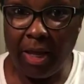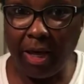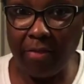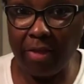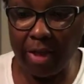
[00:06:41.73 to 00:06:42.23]

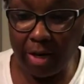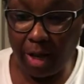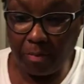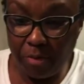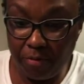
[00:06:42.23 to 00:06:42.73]
and then
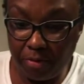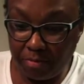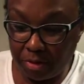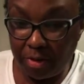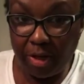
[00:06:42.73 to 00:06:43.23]
I'll move them
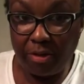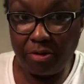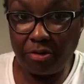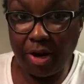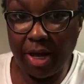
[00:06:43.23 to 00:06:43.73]
to the other
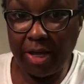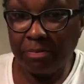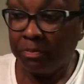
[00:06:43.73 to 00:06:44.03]
tray.